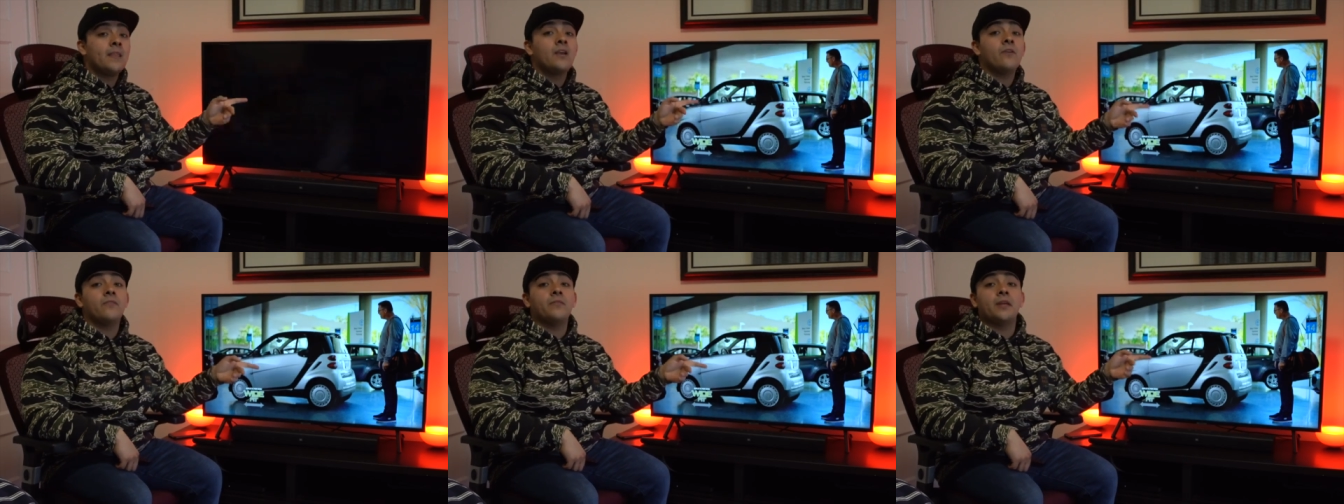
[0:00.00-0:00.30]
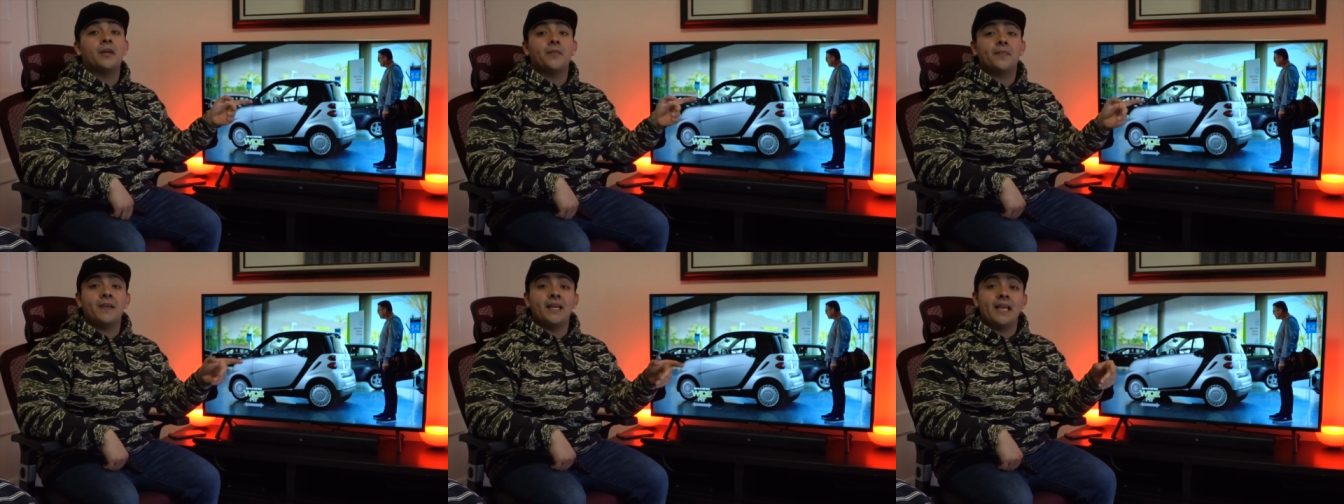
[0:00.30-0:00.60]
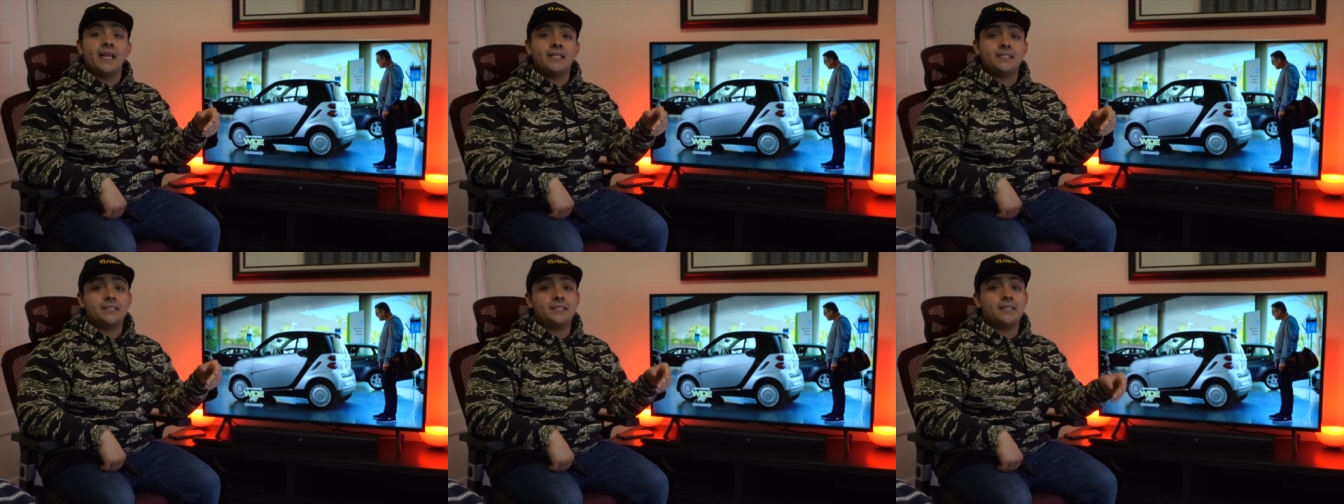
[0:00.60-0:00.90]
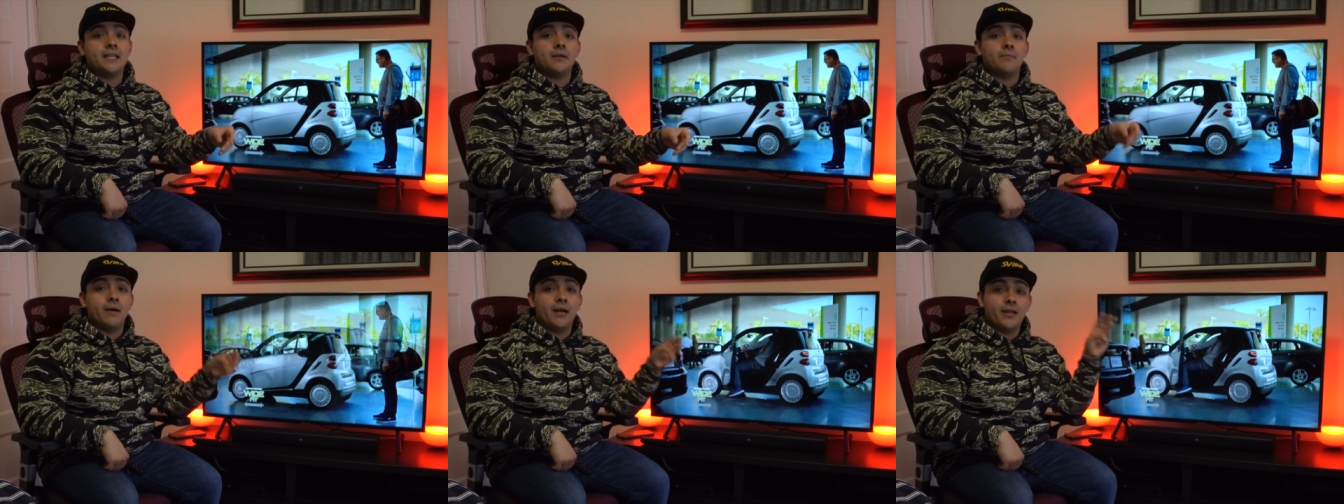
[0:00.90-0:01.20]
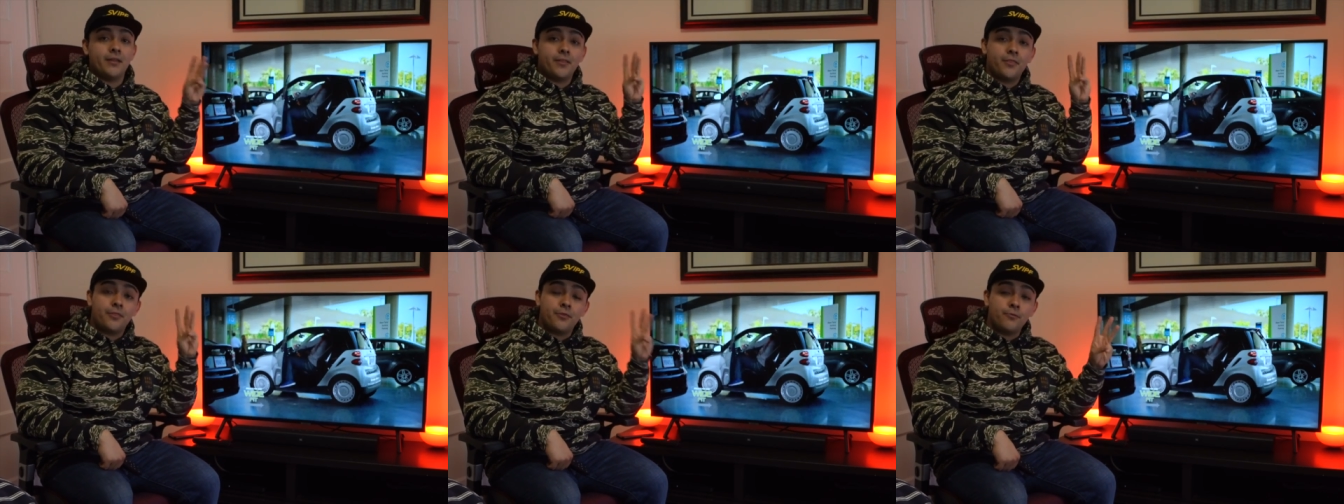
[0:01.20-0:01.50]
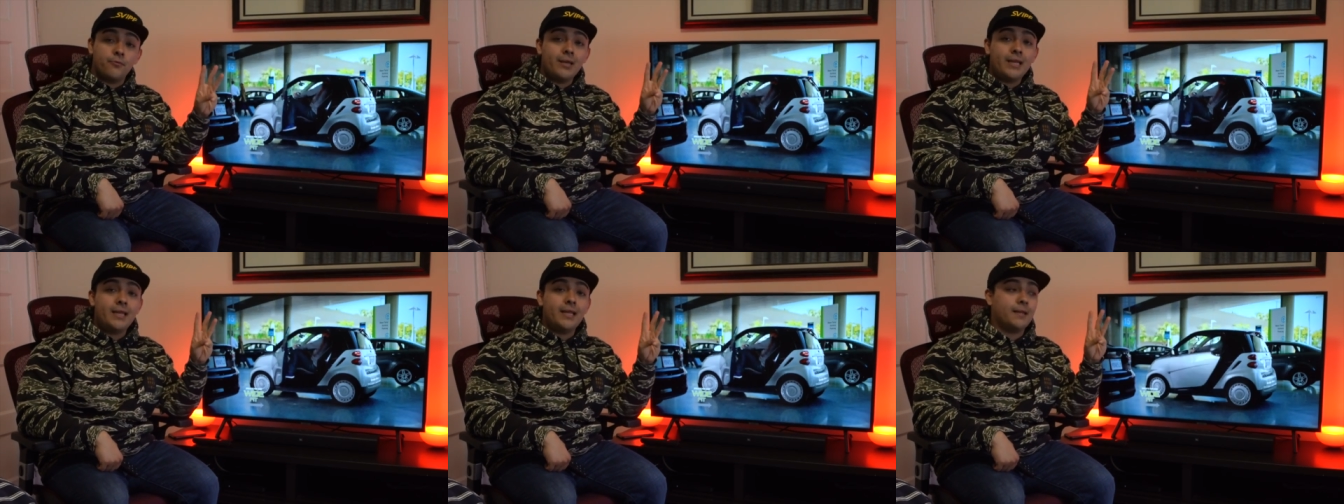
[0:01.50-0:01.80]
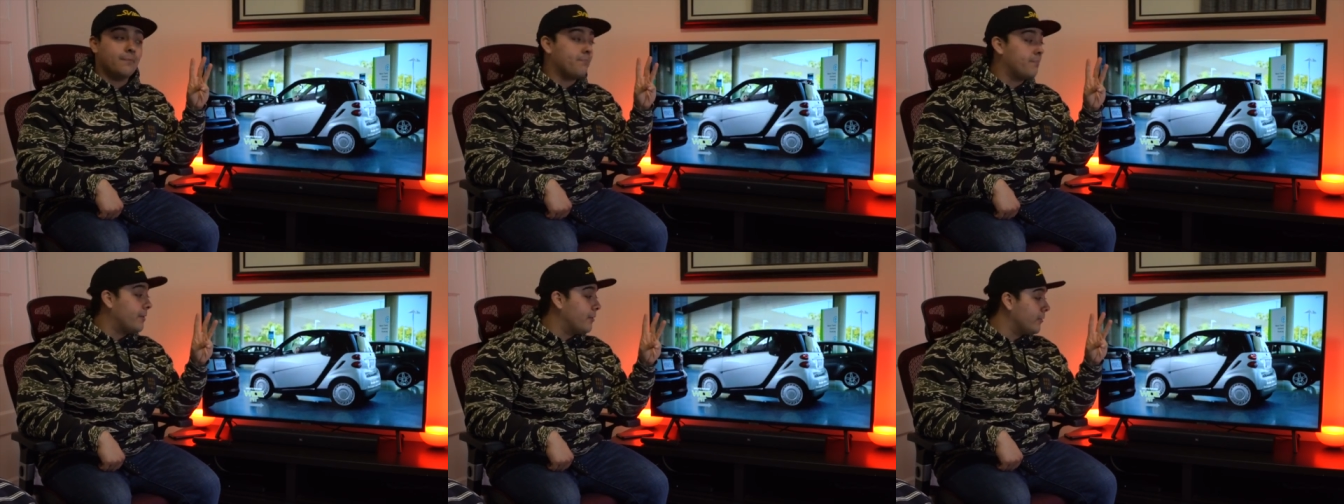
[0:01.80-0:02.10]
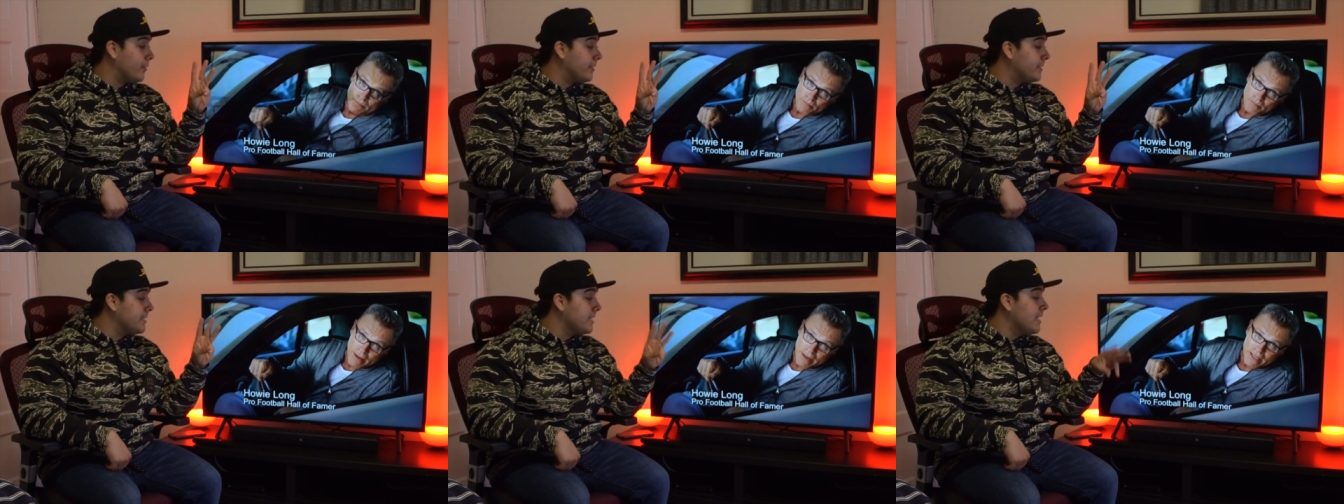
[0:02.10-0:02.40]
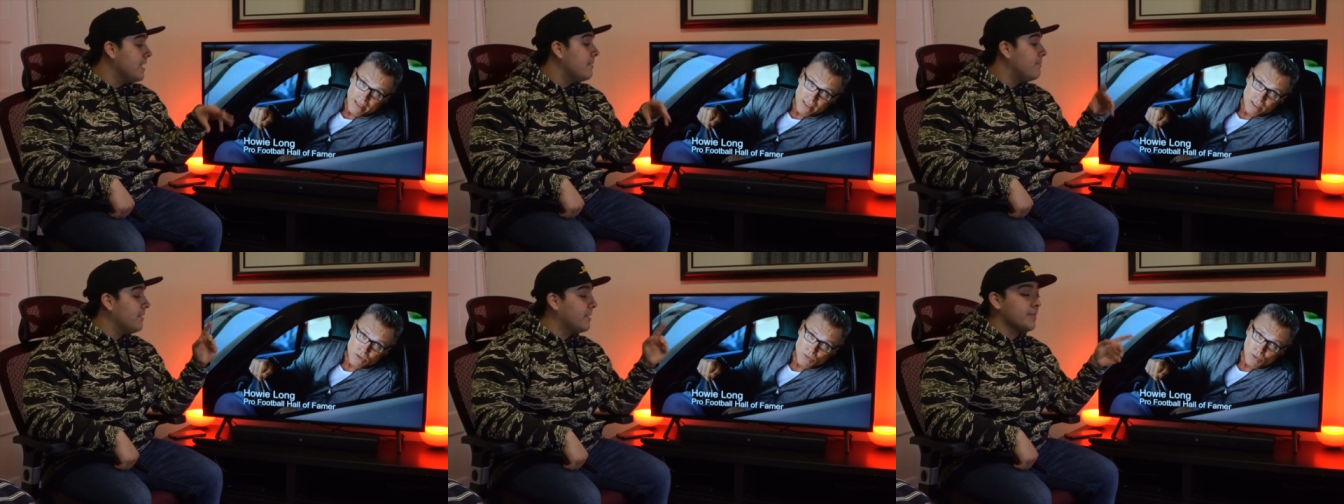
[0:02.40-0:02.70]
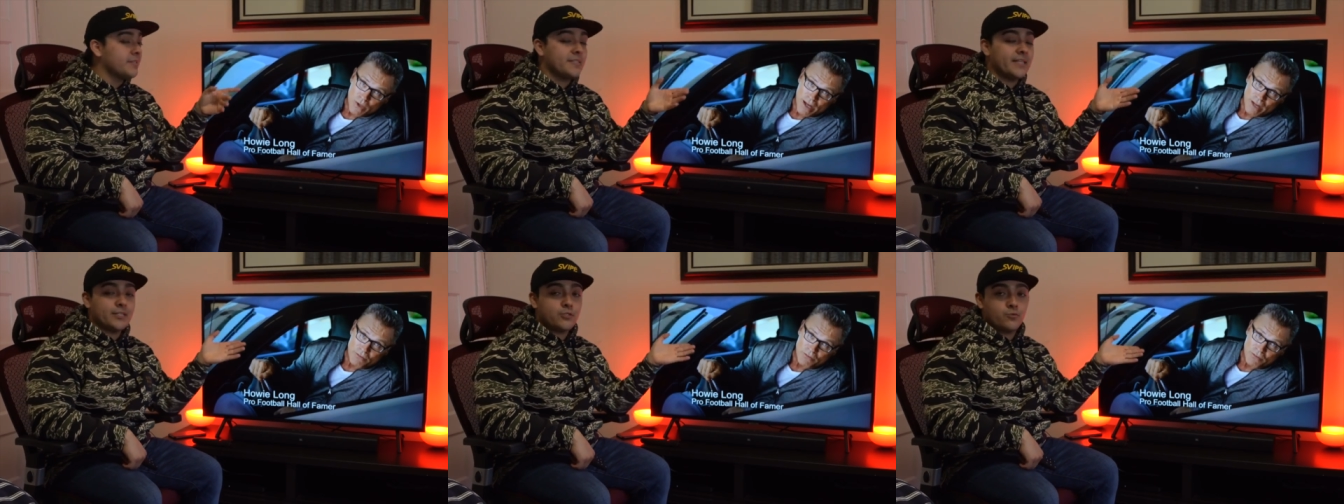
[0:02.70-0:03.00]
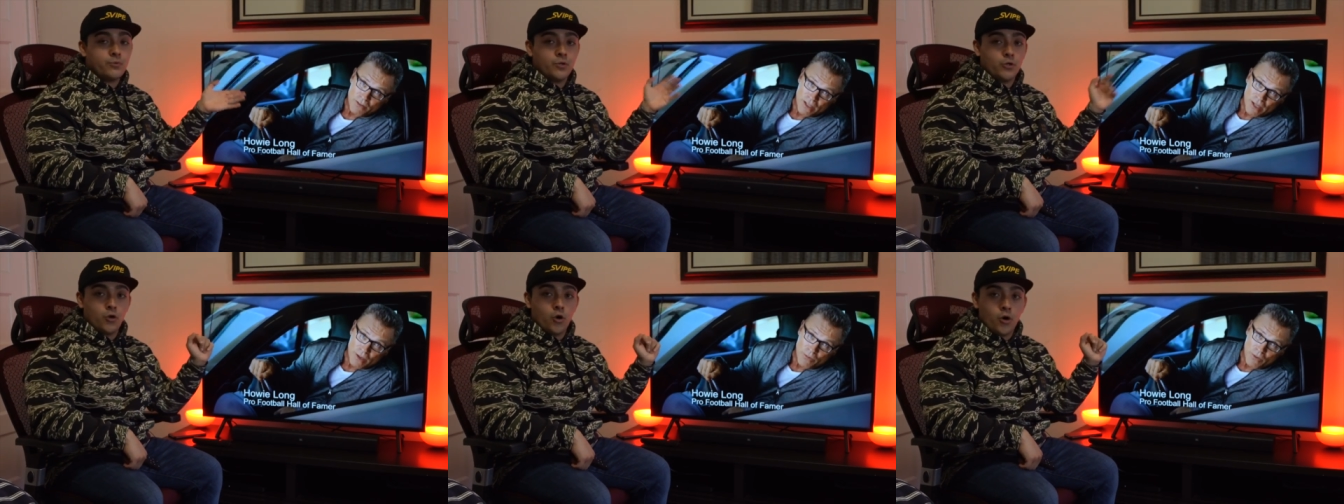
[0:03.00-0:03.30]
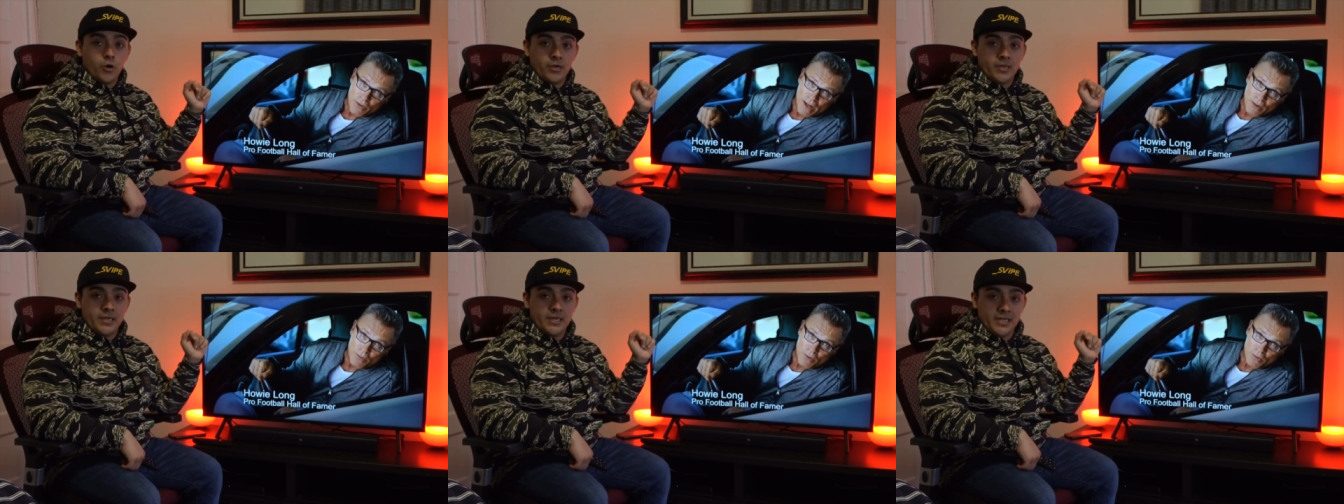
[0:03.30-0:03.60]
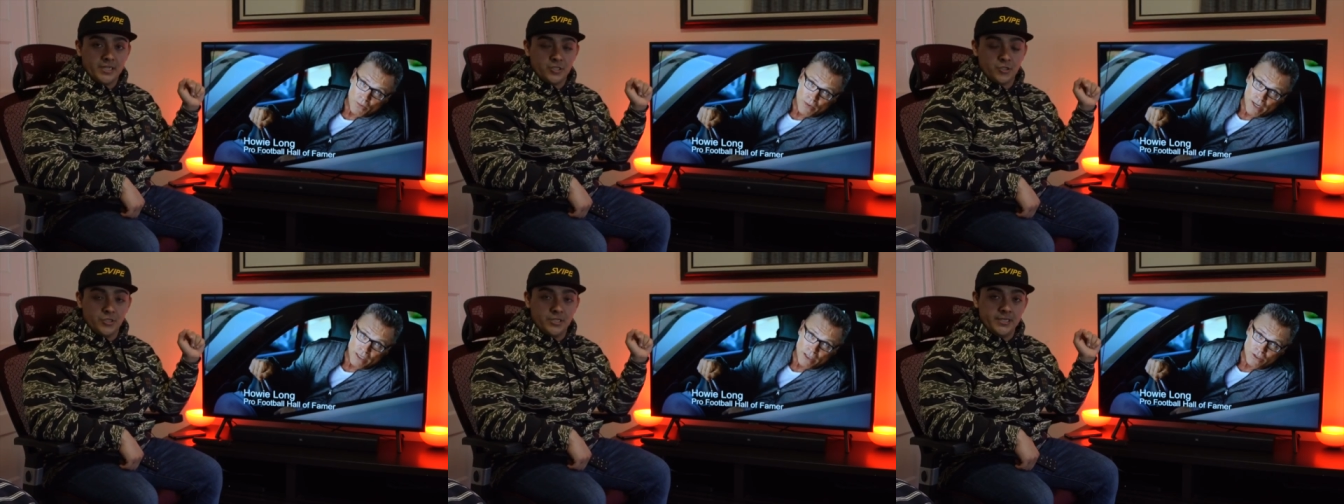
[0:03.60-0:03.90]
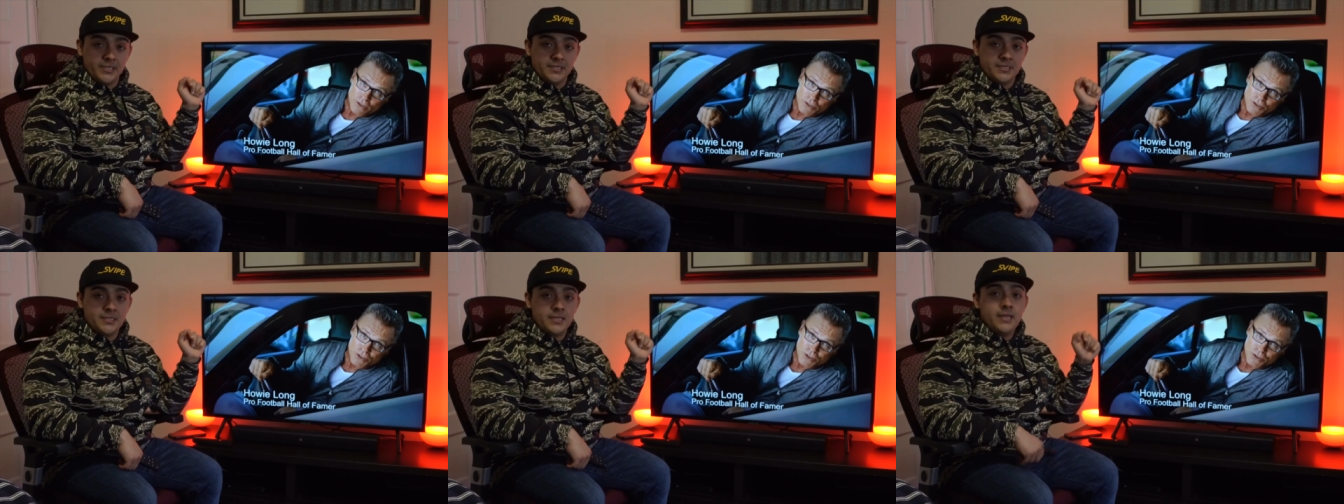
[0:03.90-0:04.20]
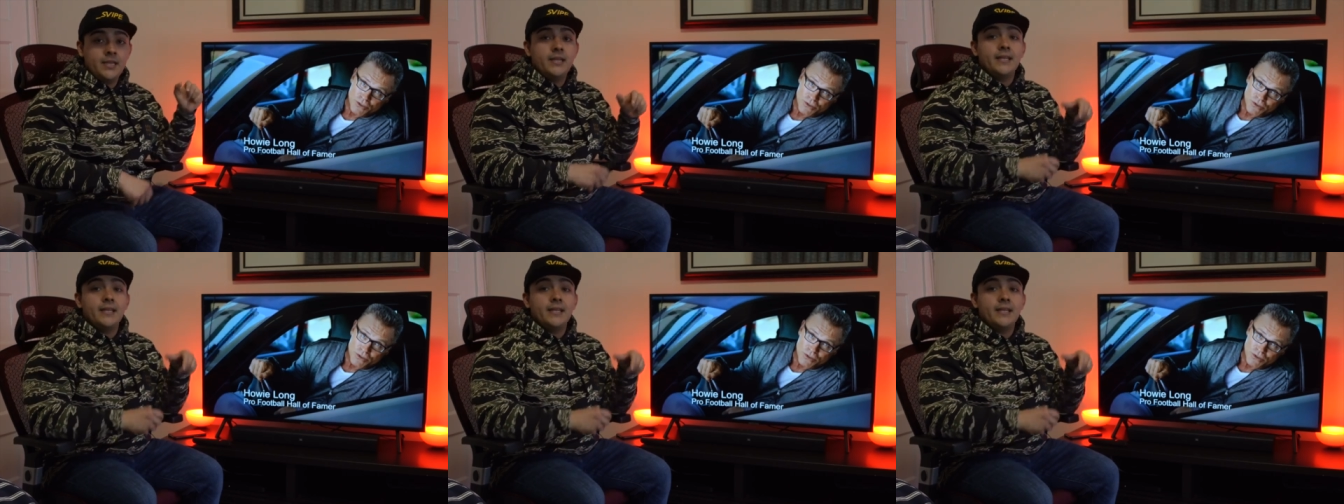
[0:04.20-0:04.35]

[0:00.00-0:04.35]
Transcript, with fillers: via the HDMI 3 port, because that's where your ARC connection is.